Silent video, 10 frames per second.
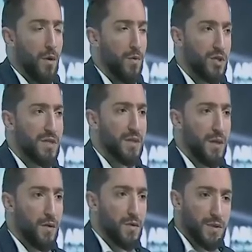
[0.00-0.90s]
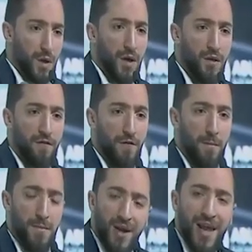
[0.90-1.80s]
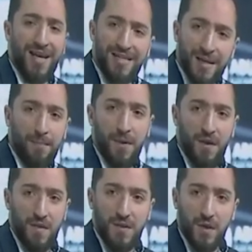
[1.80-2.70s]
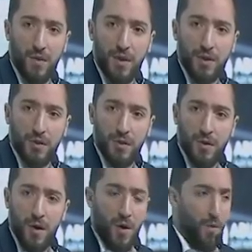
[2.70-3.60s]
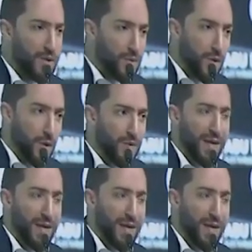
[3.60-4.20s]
we just need to start from not accepting the situation. Once we don't